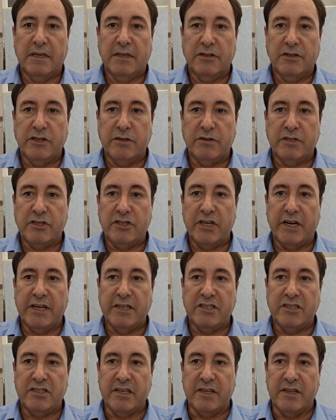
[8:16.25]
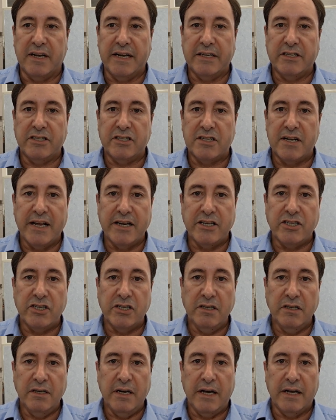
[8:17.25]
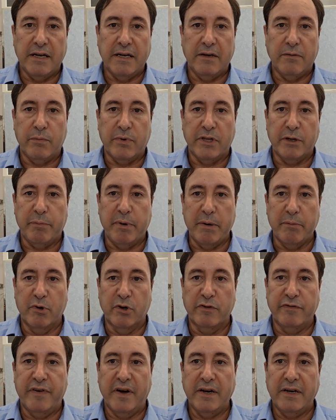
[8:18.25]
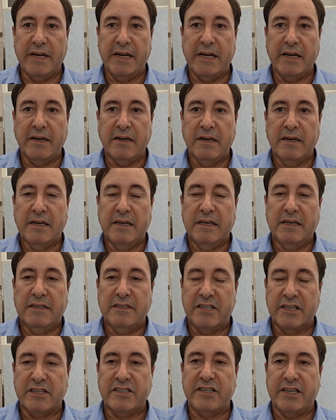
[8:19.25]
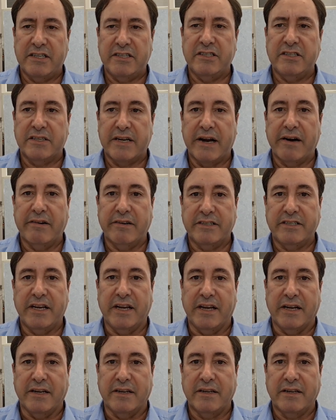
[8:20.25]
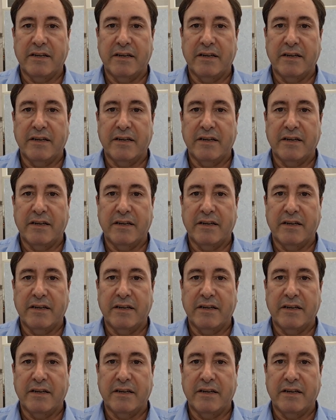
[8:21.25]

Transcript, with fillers: due to changes in the legislation and with a bit more funding, success is guaranteed.